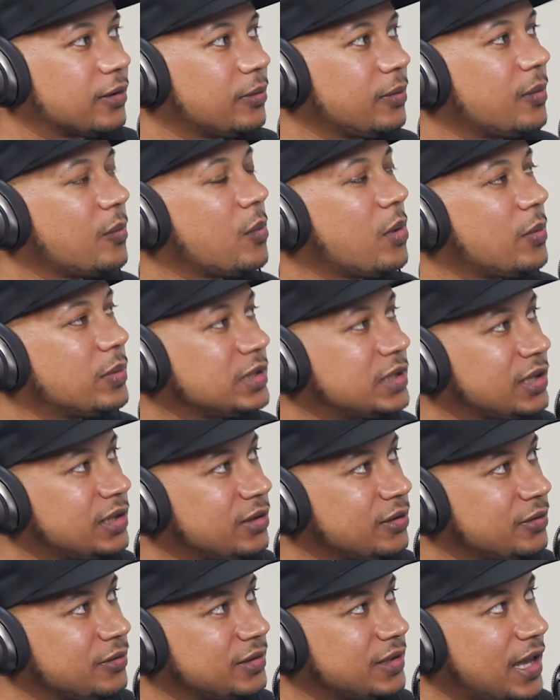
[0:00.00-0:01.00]
What was the
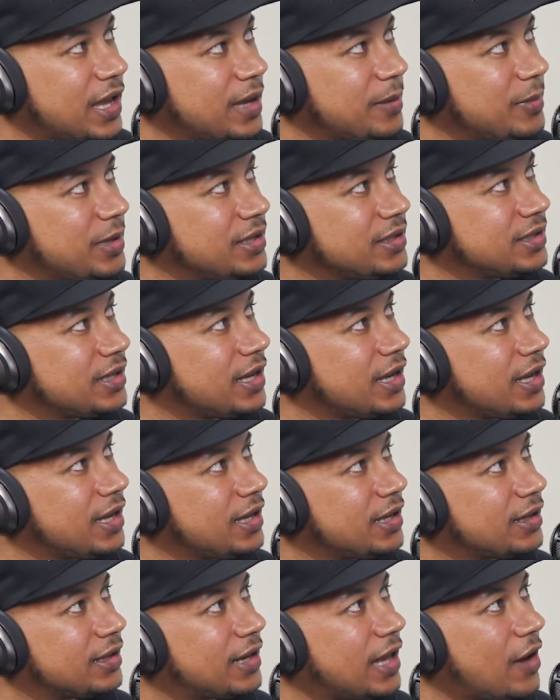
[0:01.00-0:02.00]
dude's name he
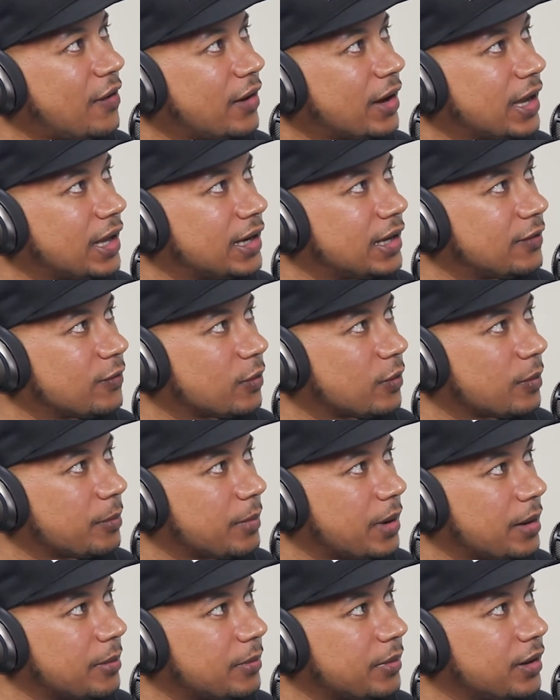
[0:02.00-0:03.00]
said? Now I can't even
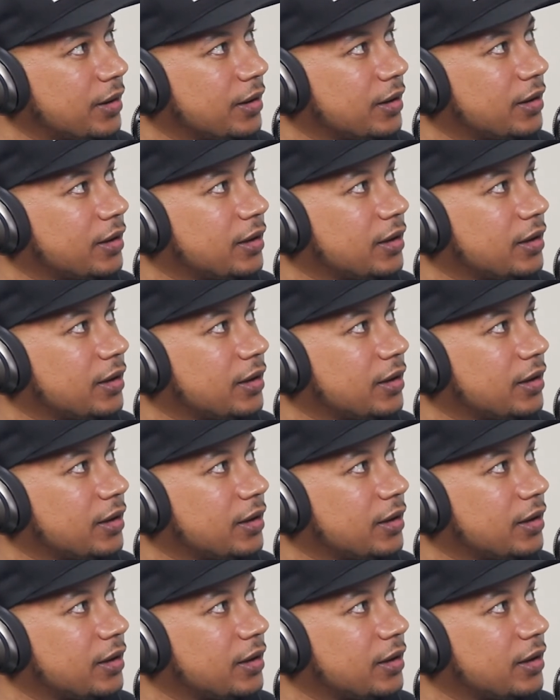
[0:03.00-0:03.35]
remember.